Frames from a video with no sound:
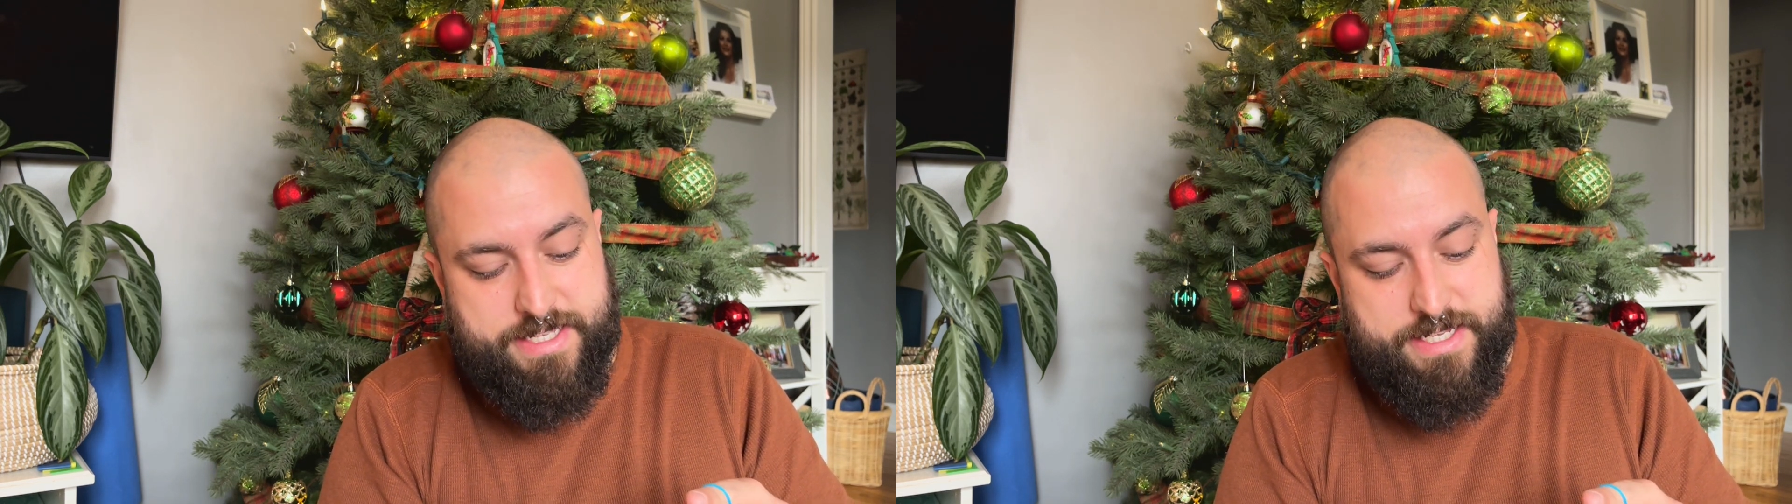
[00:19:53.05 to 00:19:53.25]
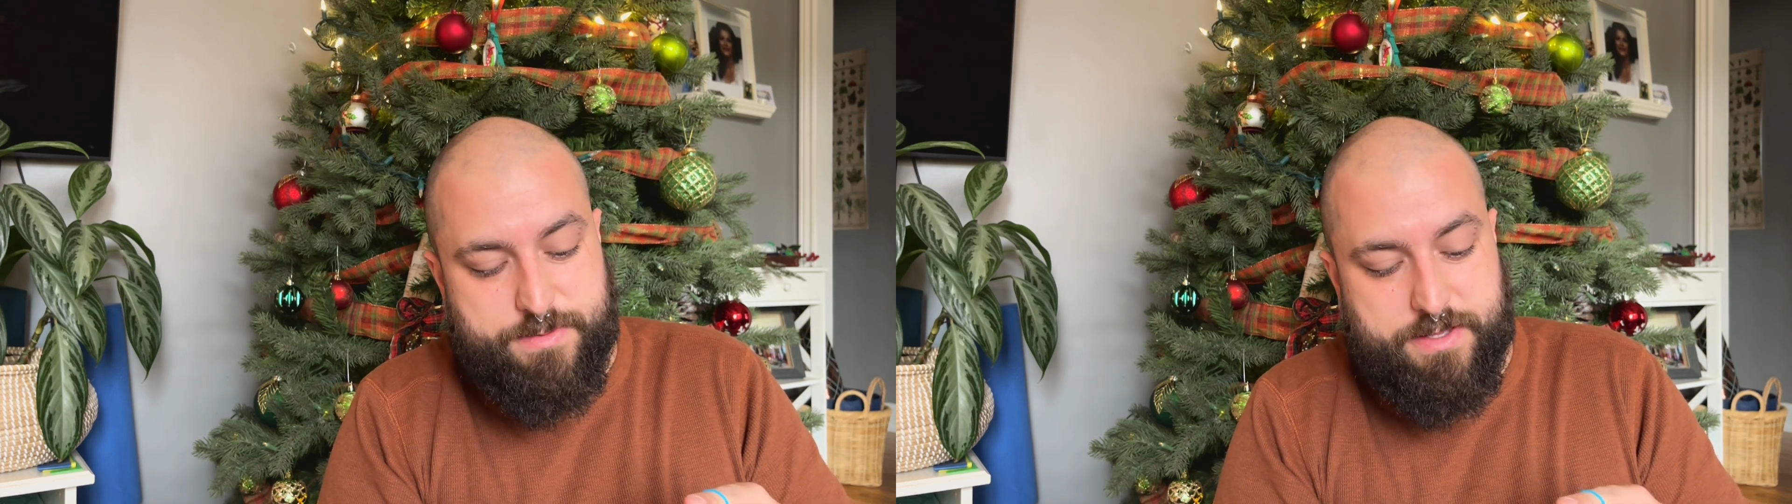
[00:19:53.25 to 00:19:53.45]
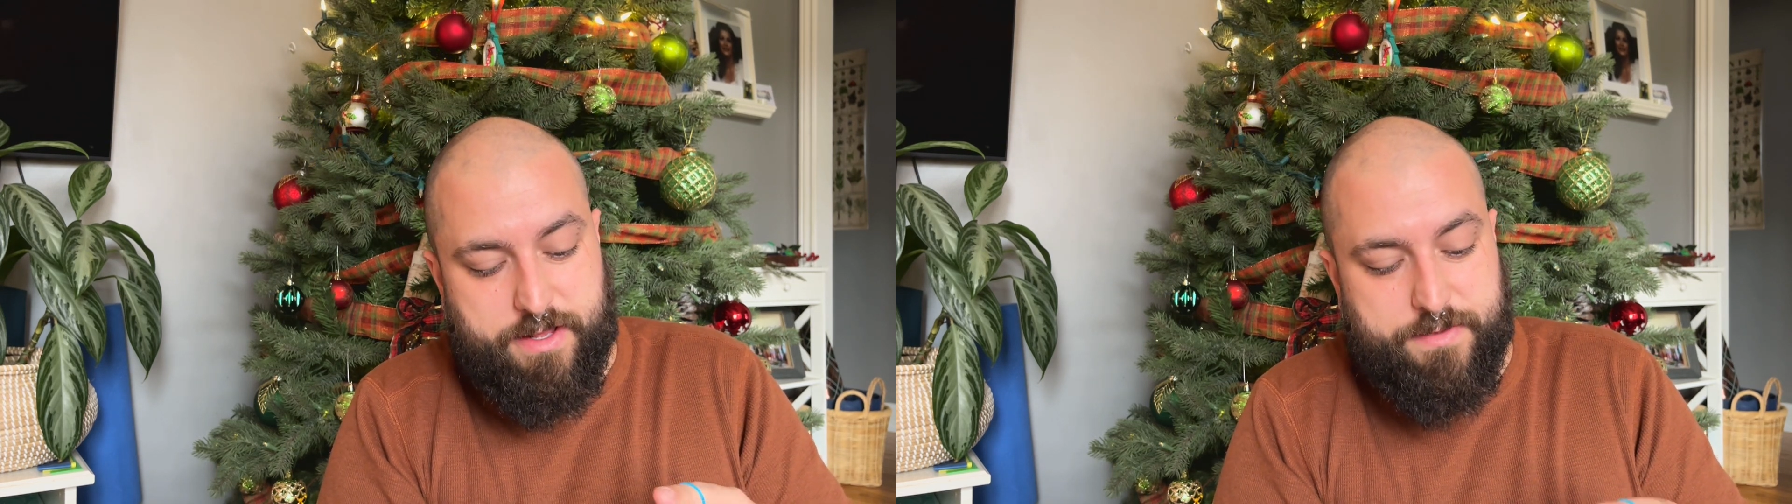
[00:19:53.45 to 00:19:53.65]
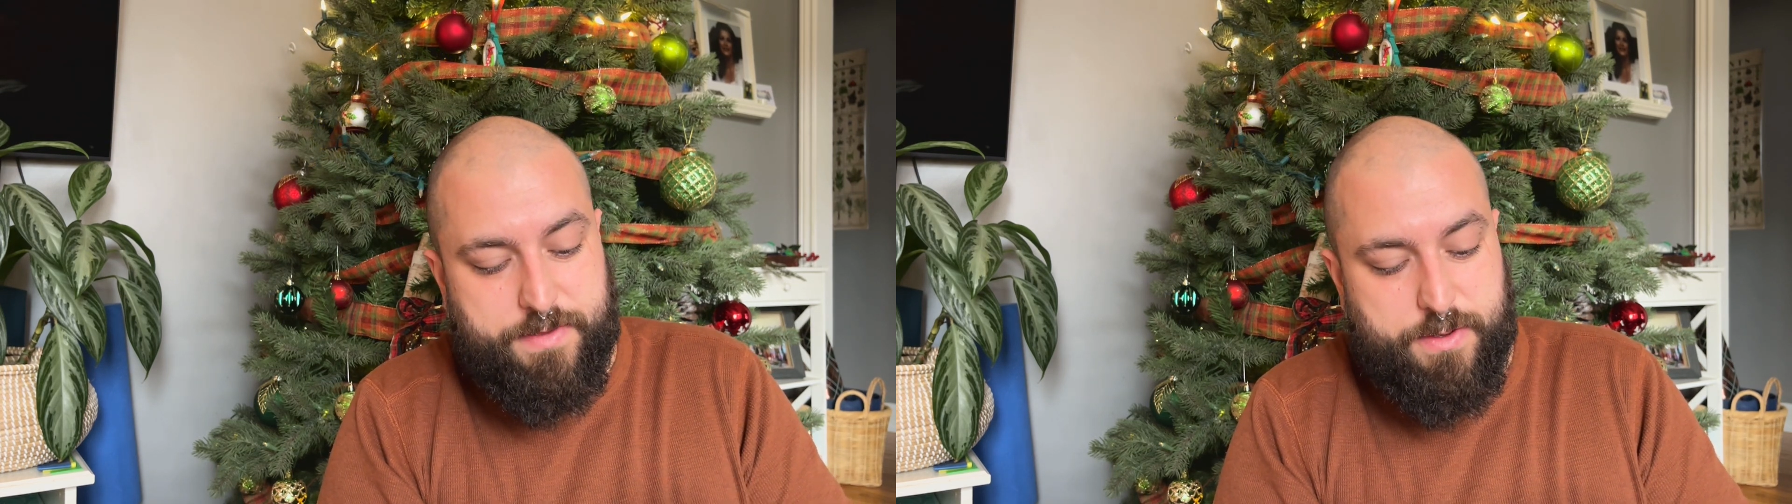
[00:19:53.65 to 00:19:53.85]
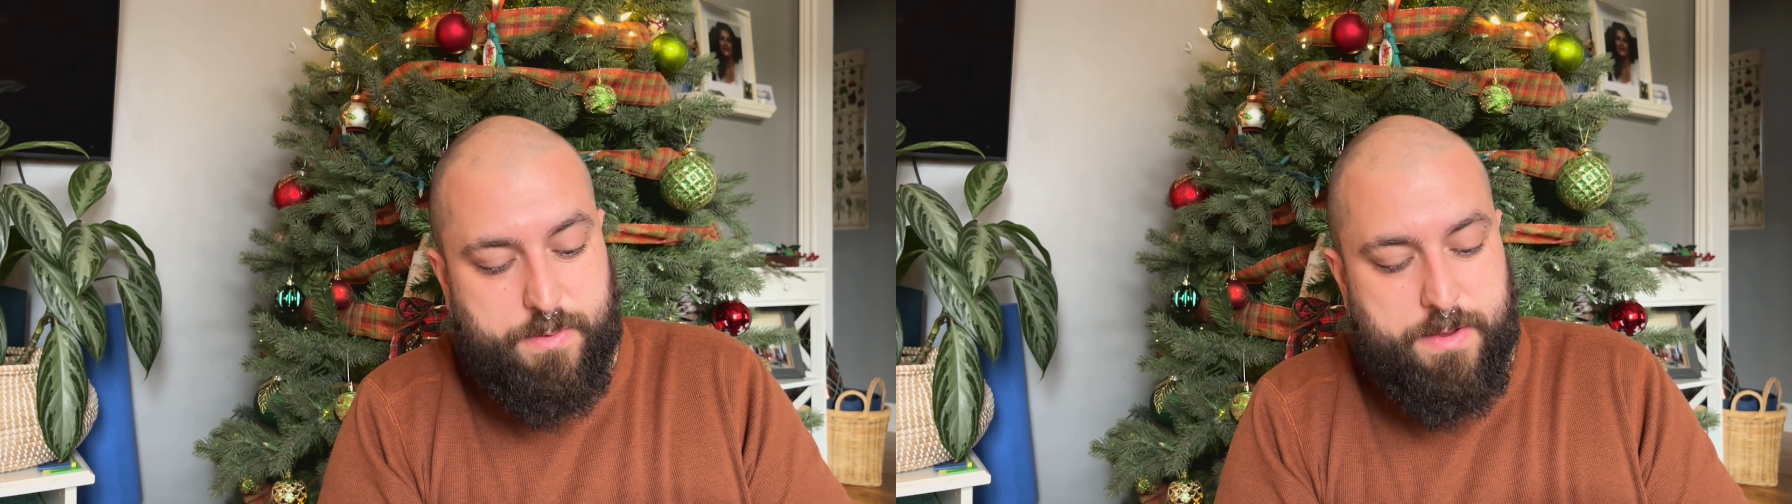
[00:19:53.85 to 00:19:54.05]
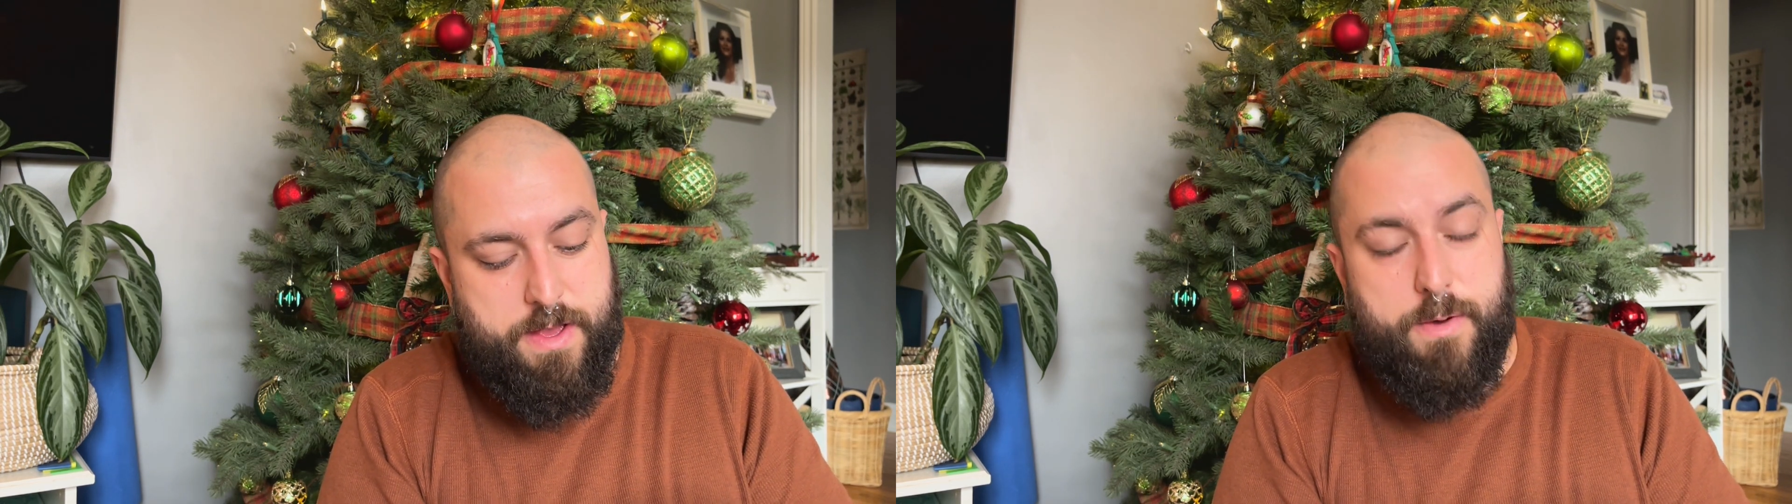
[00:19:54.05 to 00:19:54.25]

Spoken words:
things with all of you,